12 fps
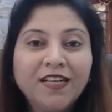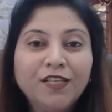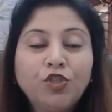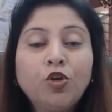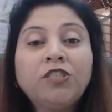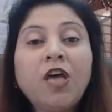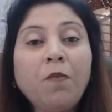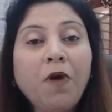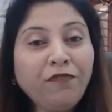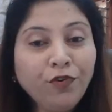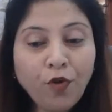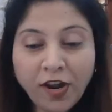So, some
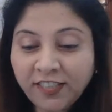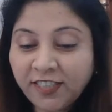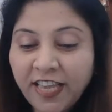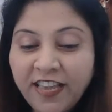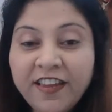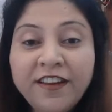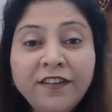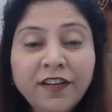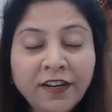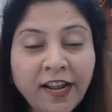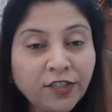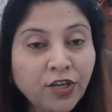of you are saying
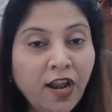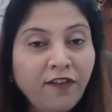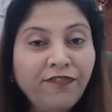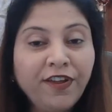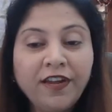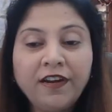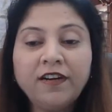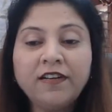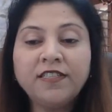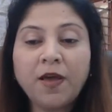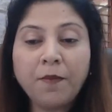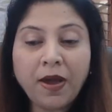international
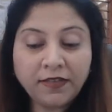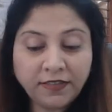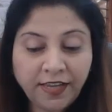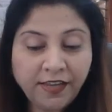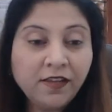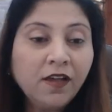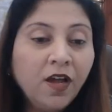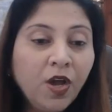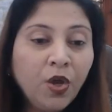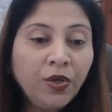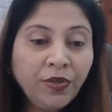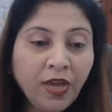affairs, some are saying,
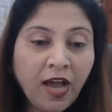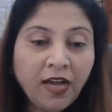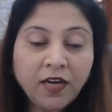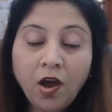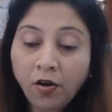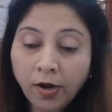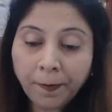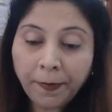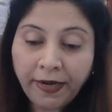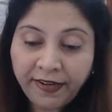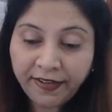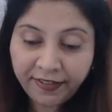yeah,
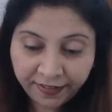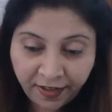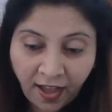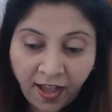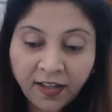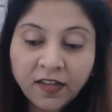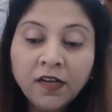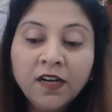government, yeah.